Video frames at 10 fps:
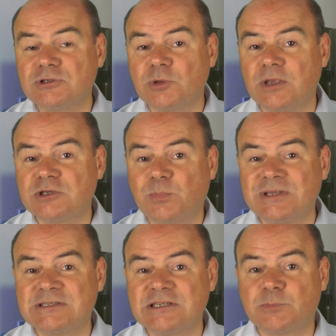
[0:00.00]
the British
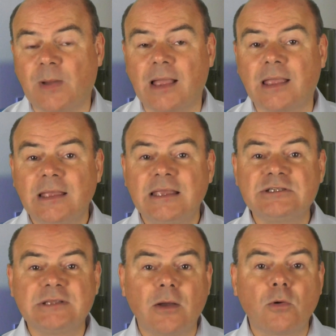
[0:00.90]
Business Bank has
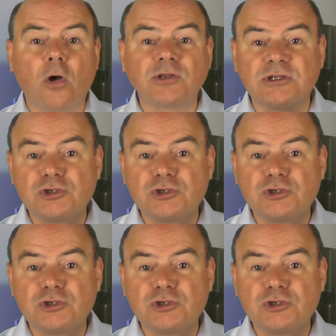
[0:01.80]
now got a